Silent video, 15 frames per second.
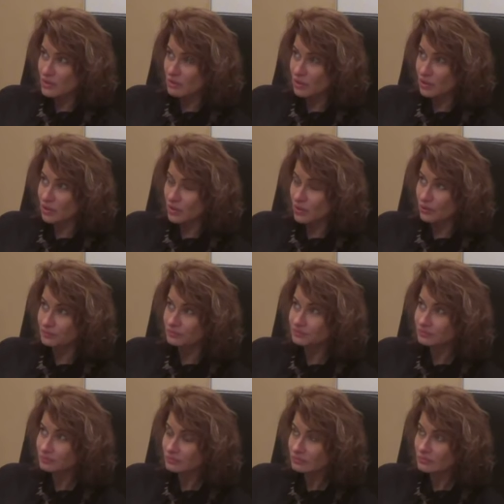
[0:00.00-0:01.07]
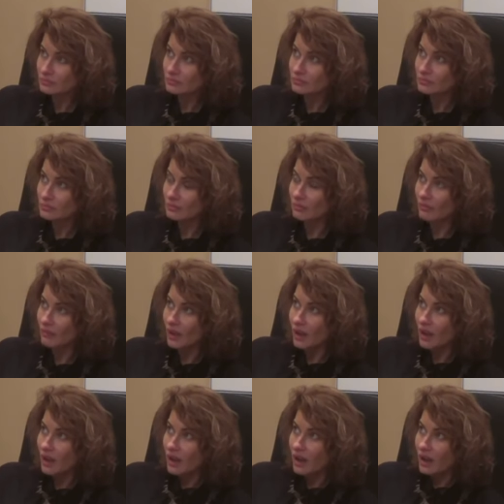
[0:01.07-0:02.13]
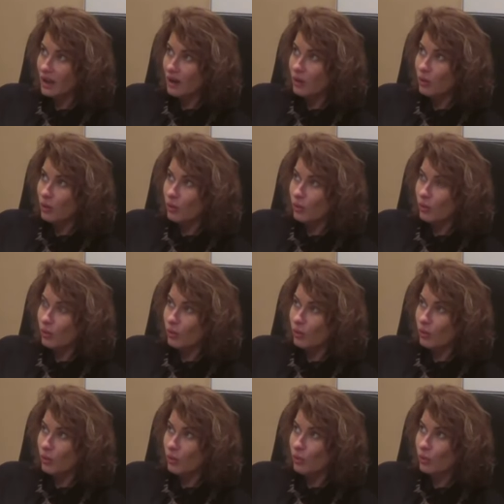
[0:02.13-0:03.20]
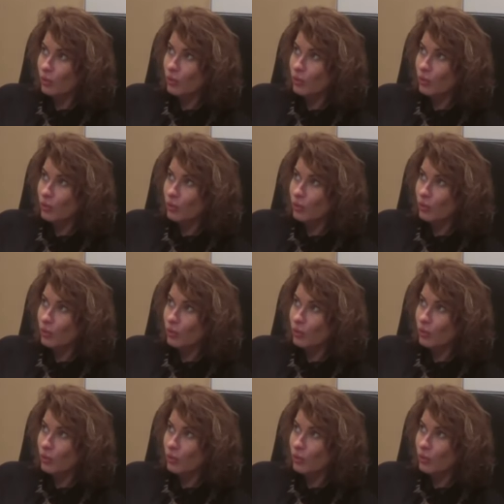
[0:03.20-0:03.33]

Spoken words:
Nothing is said.